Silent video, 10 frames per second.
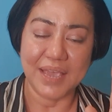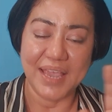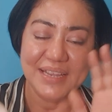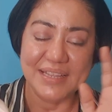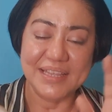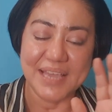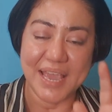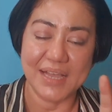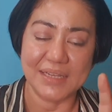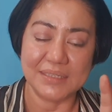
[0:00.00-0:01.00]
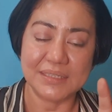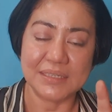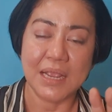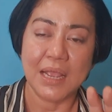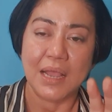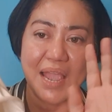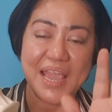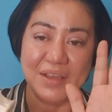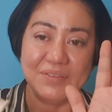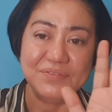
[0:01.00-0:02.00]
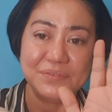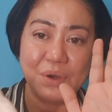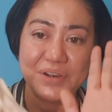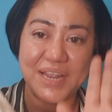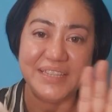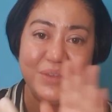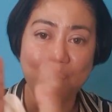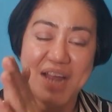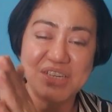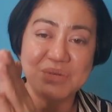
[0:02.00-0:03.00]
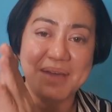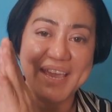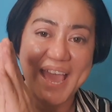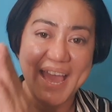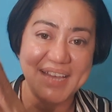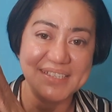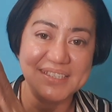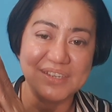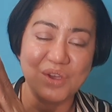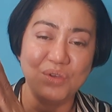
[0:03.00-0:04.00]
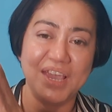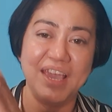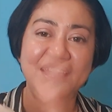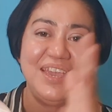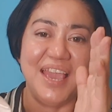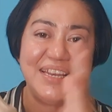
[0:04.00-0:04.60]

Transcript: anything else, I have already washed my hands, okay?